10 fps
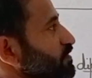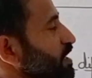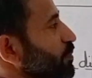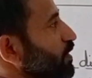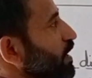was
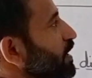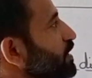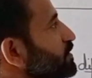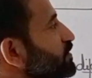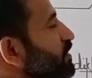
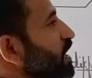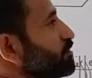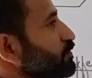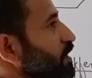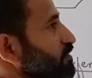haploid, this
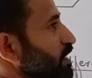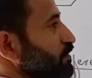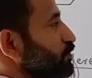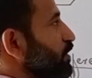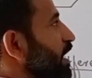hyphae was
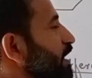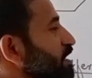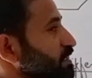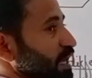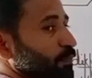also
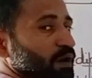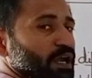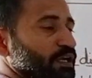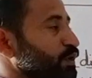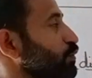carrying the
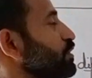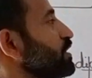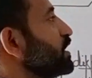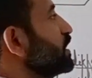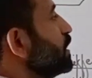haploid
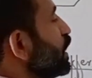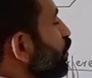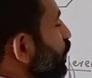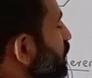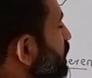nuclei.
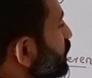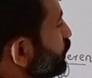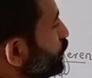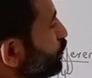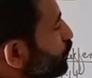When
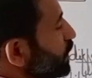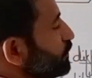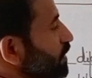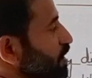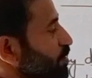these nuclei
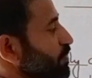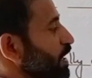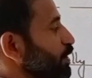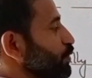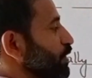will
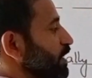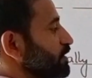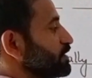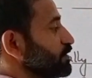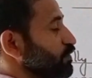combine
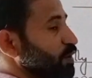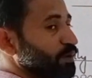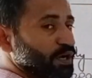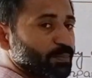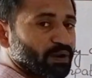together, they form
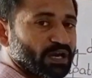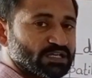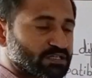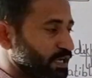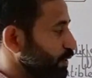a
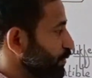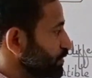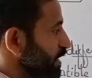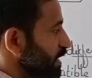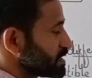diploid
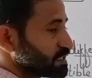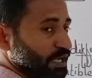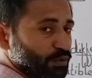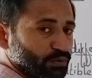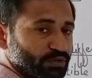zygote. That
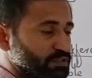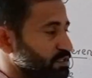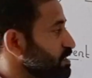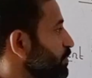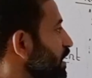zygote is
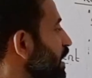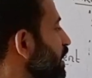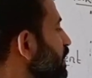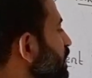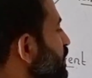
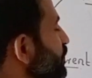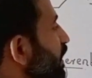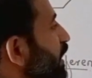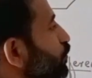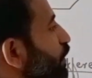diploid,
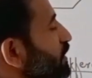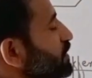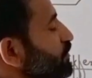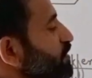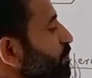and when
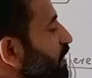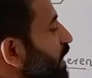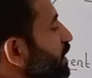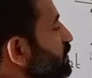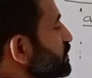this
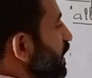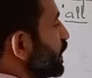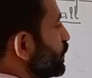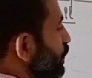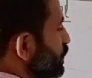diploid
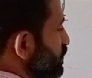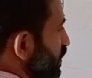zygote